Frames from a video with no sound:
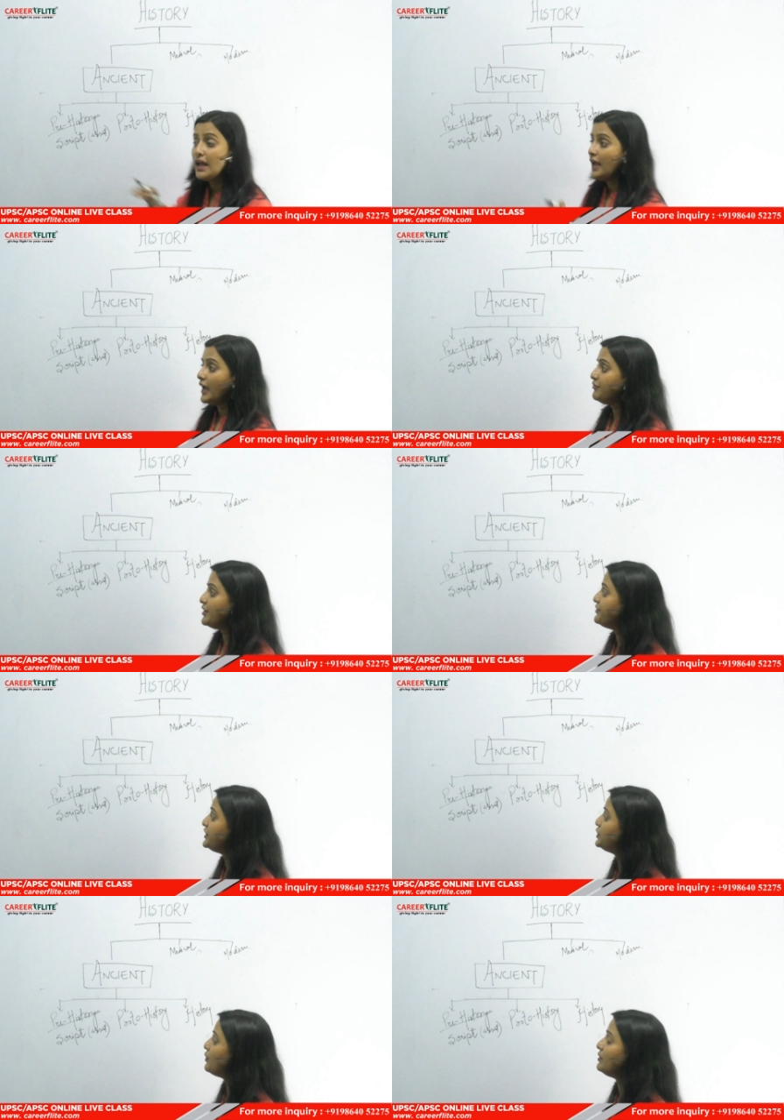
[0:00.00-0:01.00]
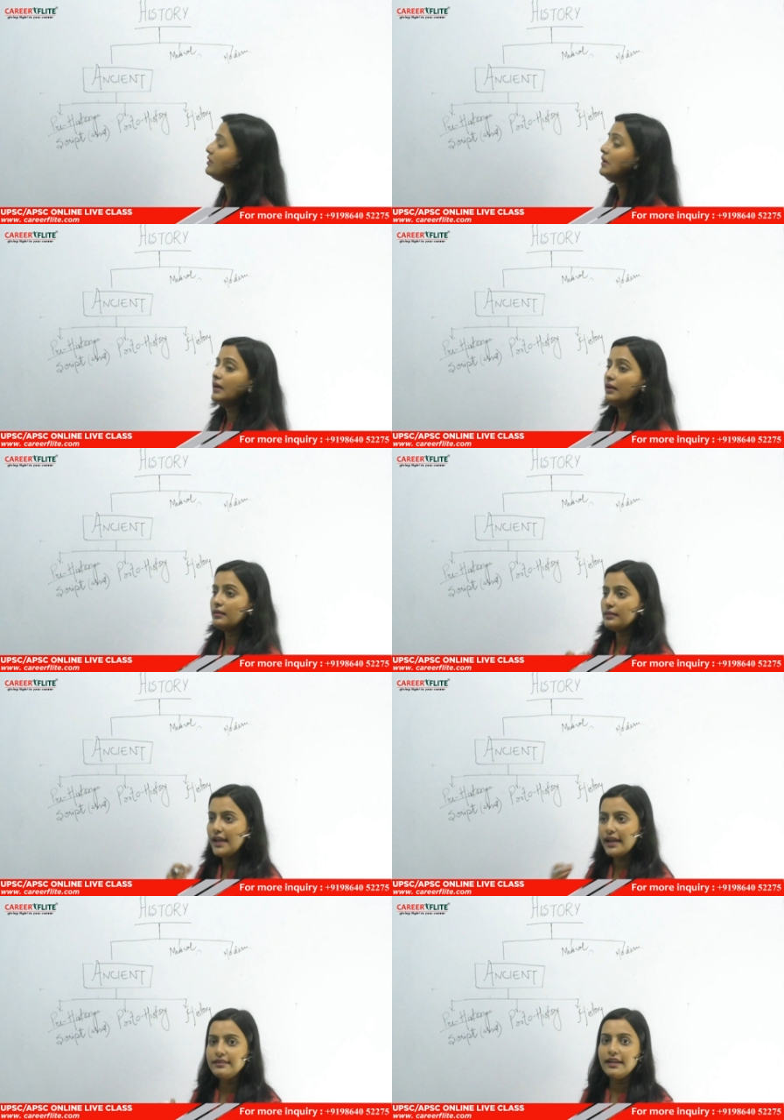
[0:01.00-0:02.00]
And when we don't get
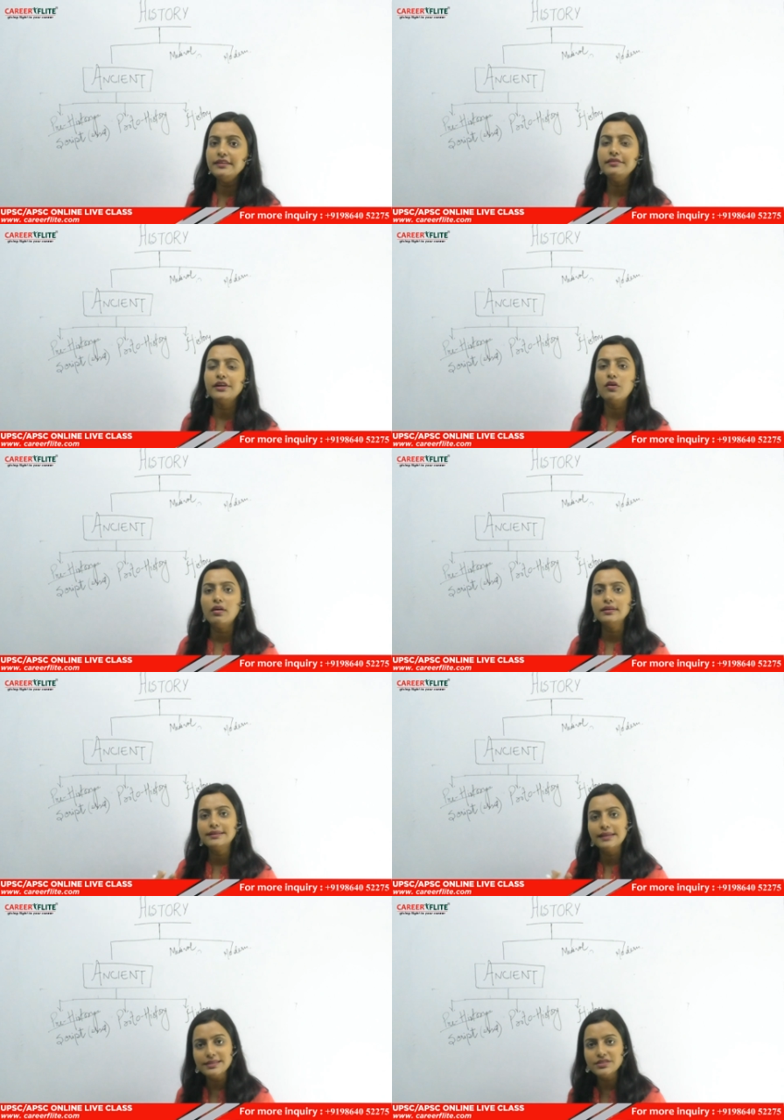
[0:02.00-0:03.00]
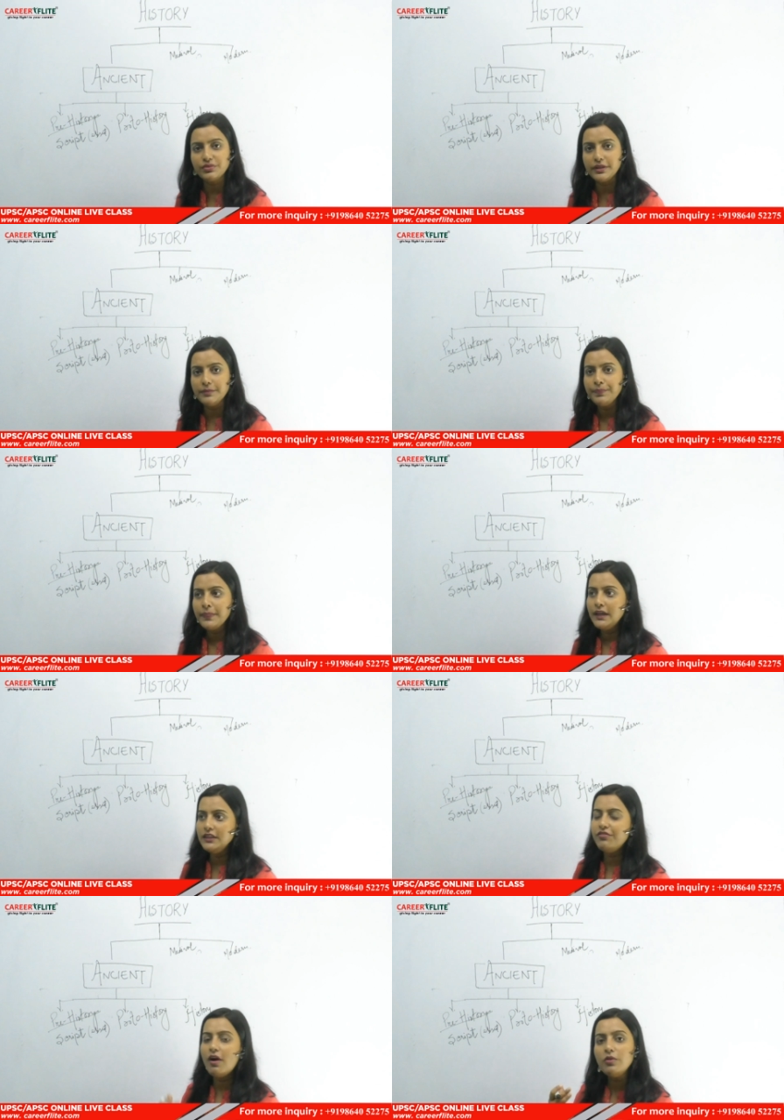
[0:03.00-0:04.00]
any recorded history in
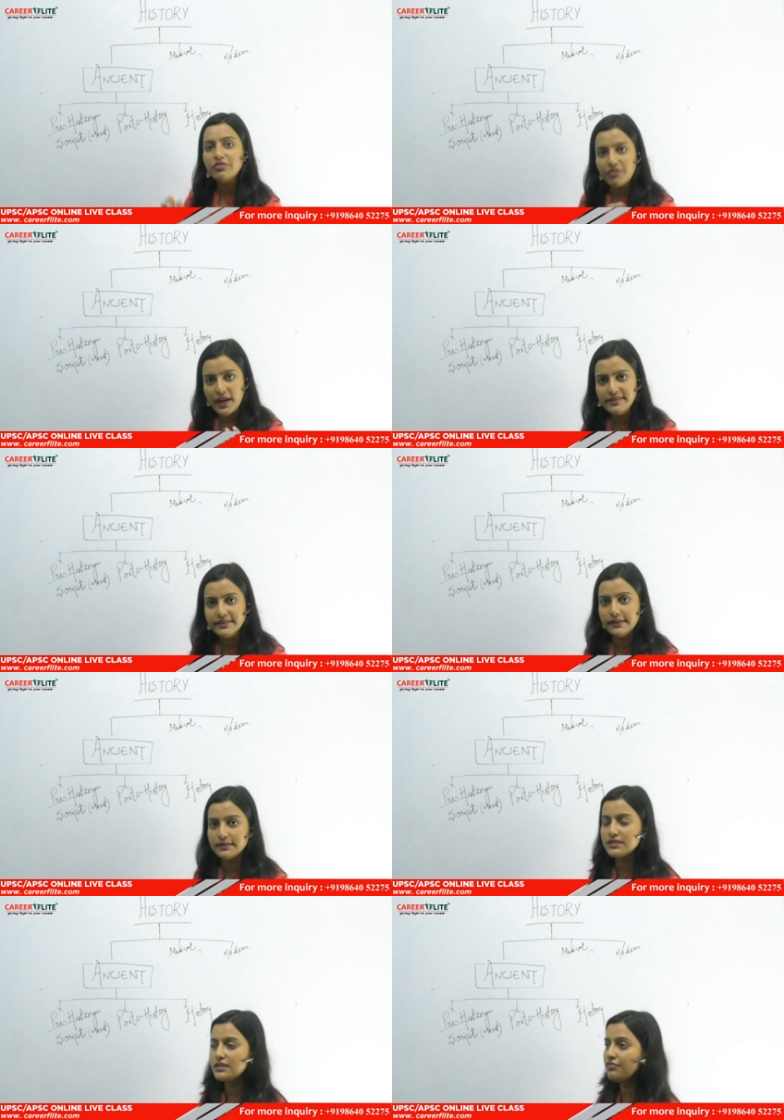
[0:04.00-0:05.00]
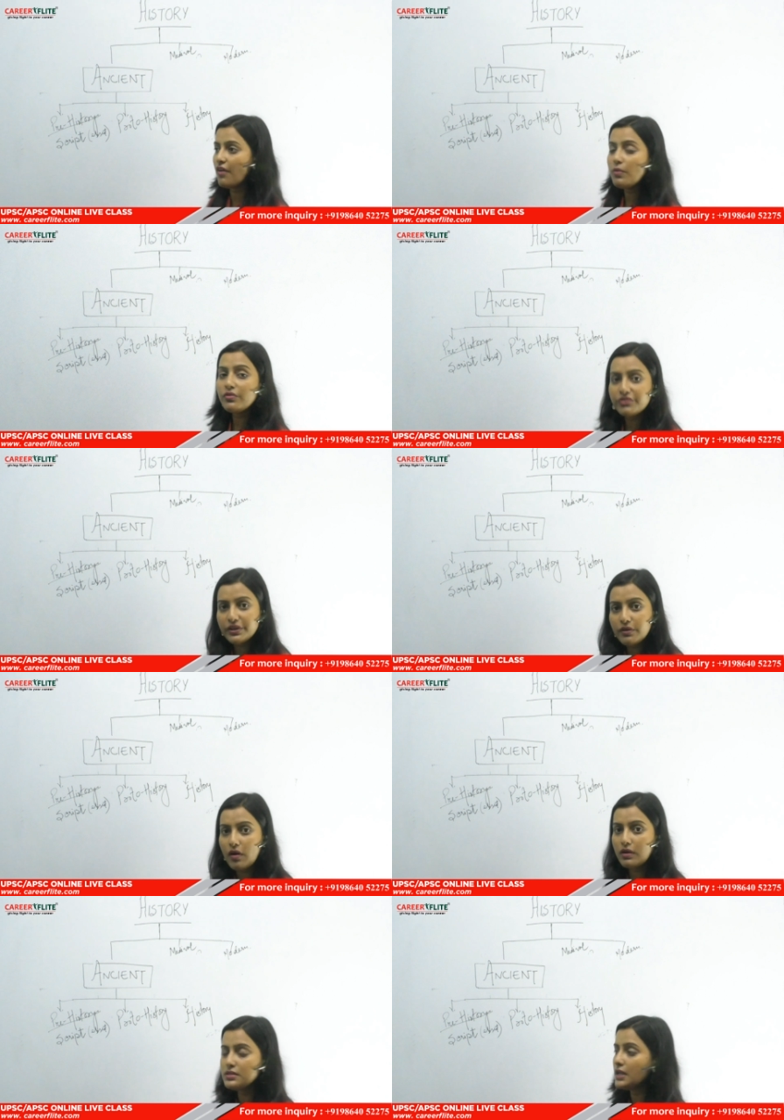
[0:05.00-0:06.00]
the form of writings, in the form of
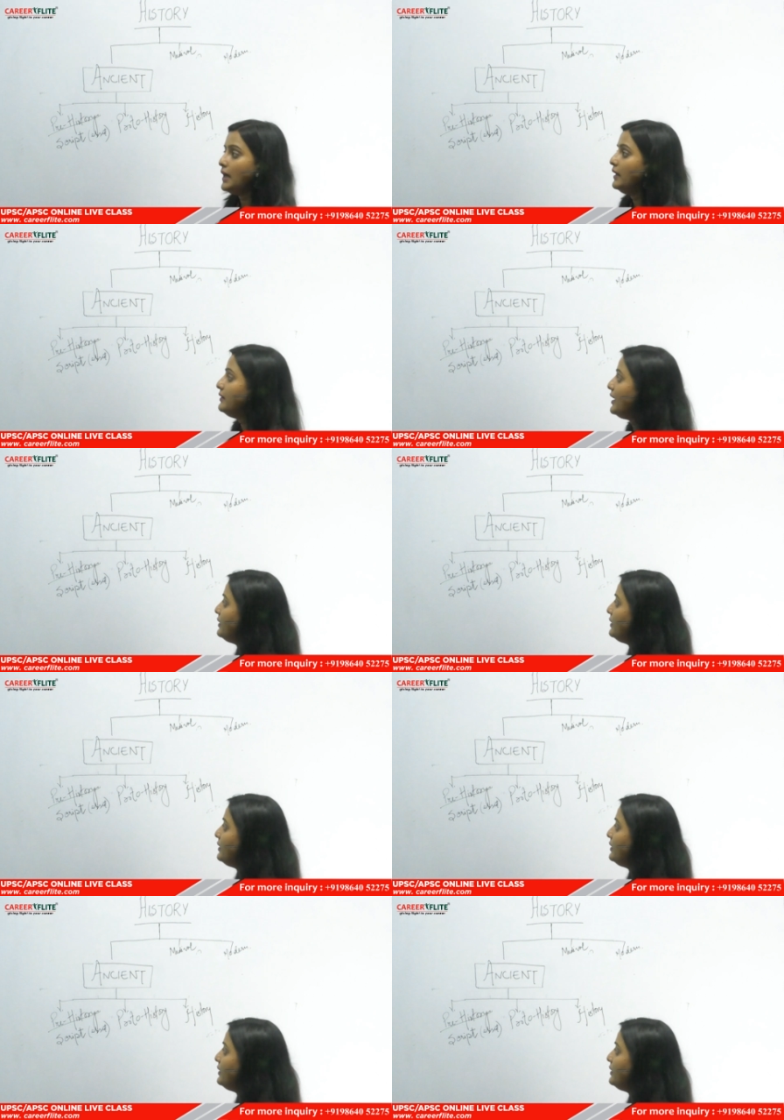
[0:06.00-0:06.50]
records, then